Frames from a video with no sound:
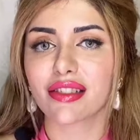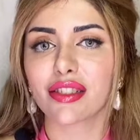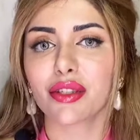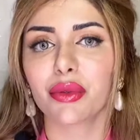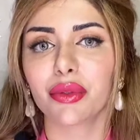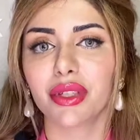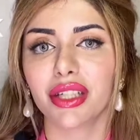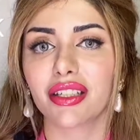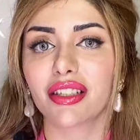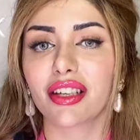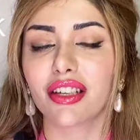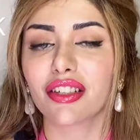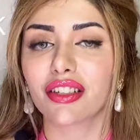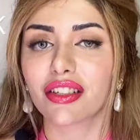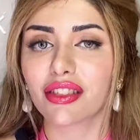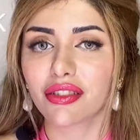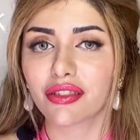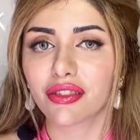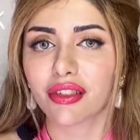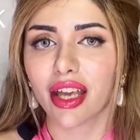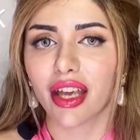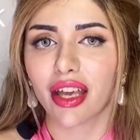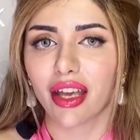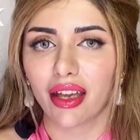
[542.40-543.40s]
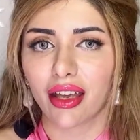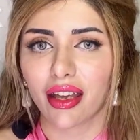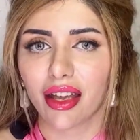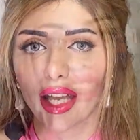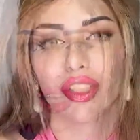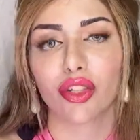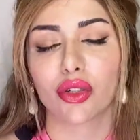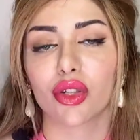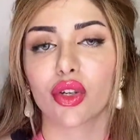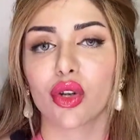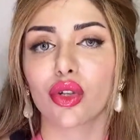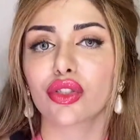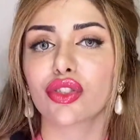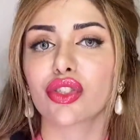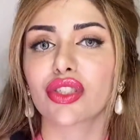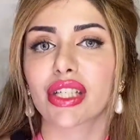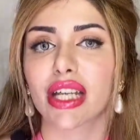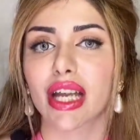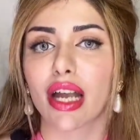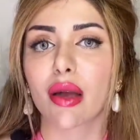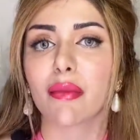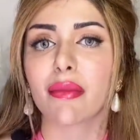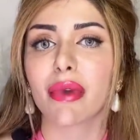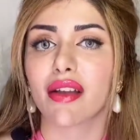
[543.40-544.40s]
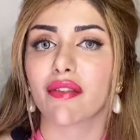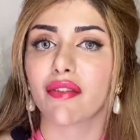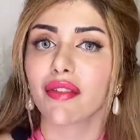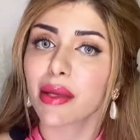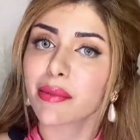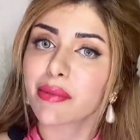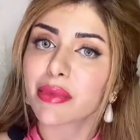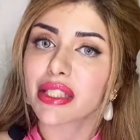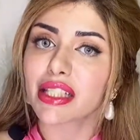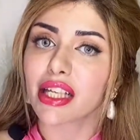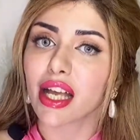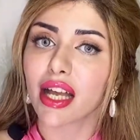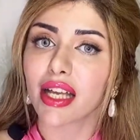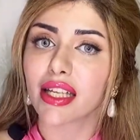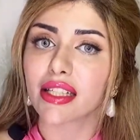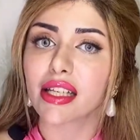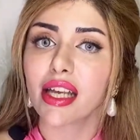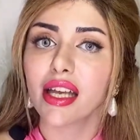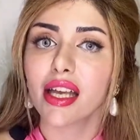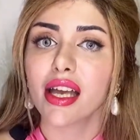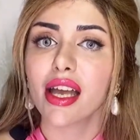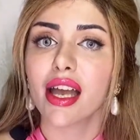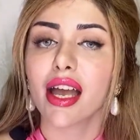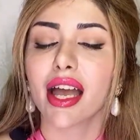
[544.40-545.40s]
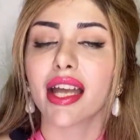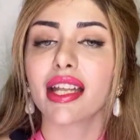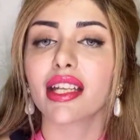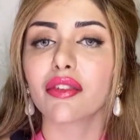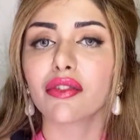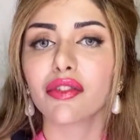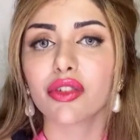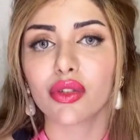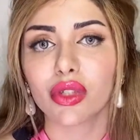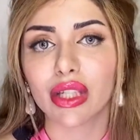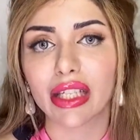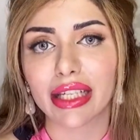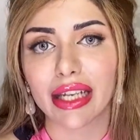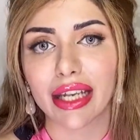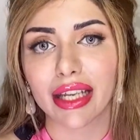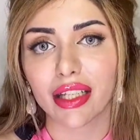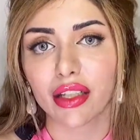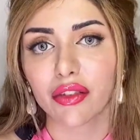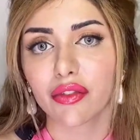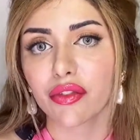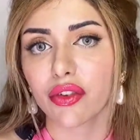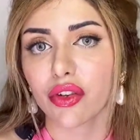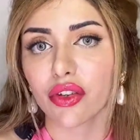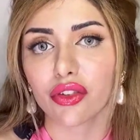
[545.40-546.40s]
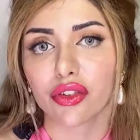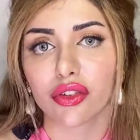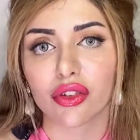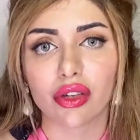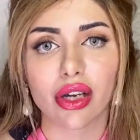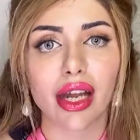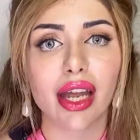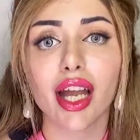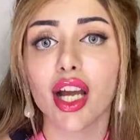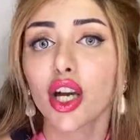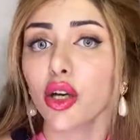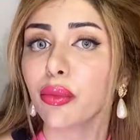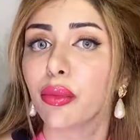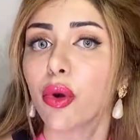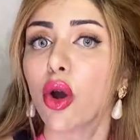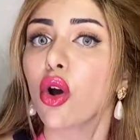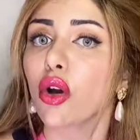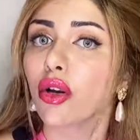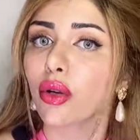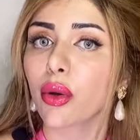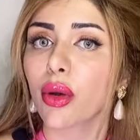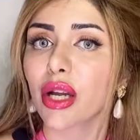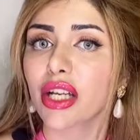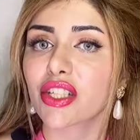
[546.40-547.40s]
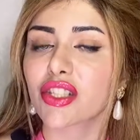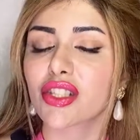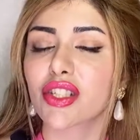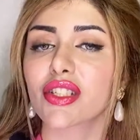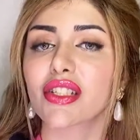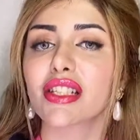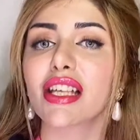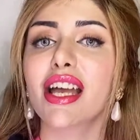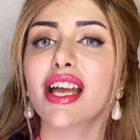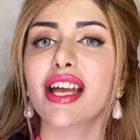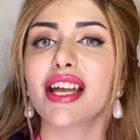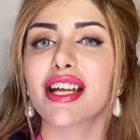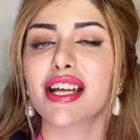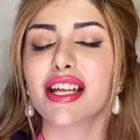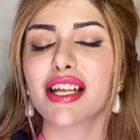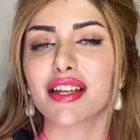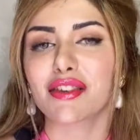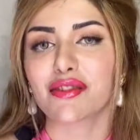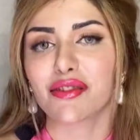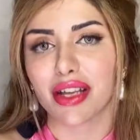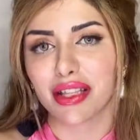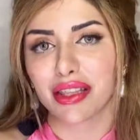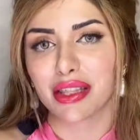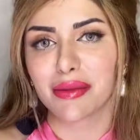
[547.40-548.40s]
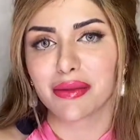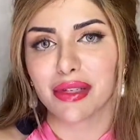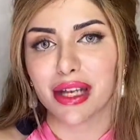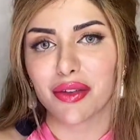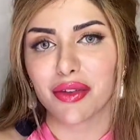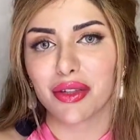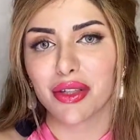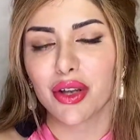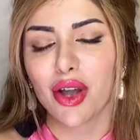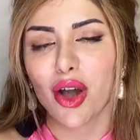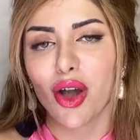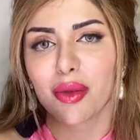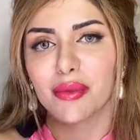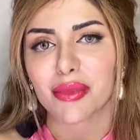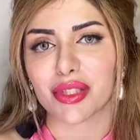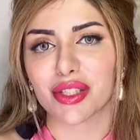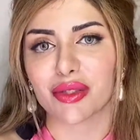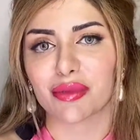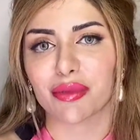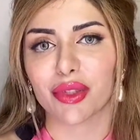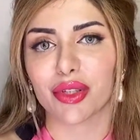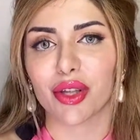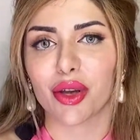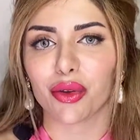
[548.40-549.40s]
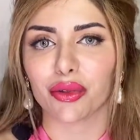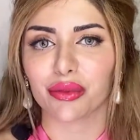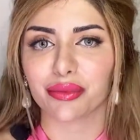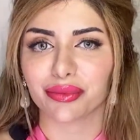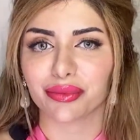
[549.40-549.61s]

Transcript: Queen UK. And you can also check out my website. And if you need any further help or questions, write them down in the comments below.